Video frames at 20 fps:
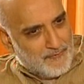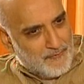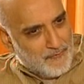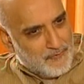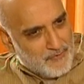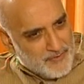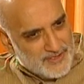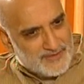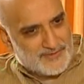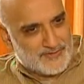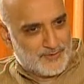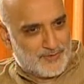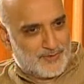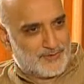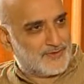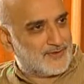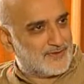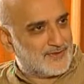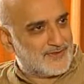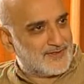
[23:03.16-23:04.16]

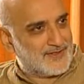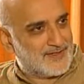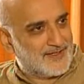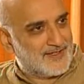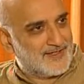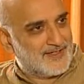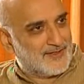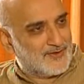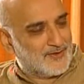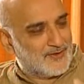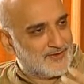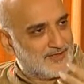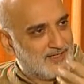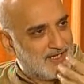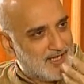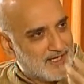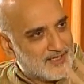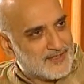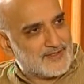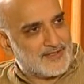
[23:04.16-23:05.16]
resource or
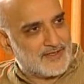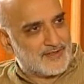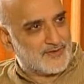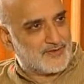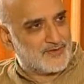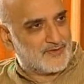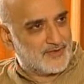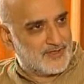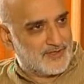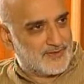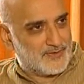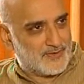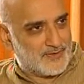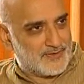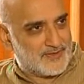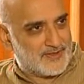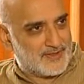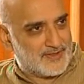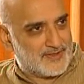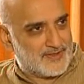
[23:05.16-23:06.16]
the access to
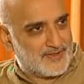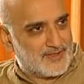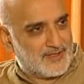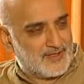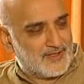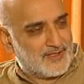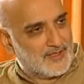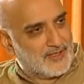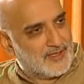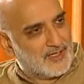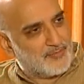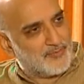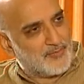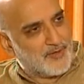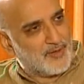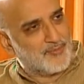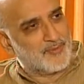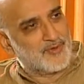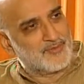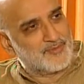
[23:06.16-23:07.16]
resources a
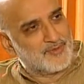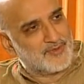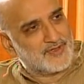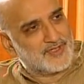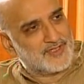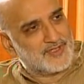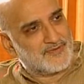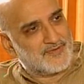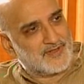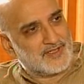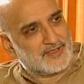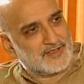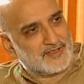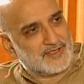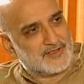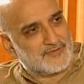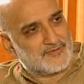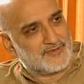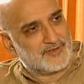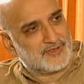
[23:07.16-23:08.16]
problem or a
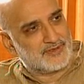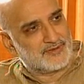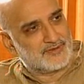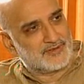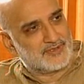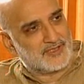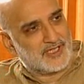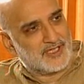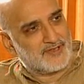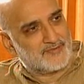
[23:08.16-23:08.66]
difficulty for you in the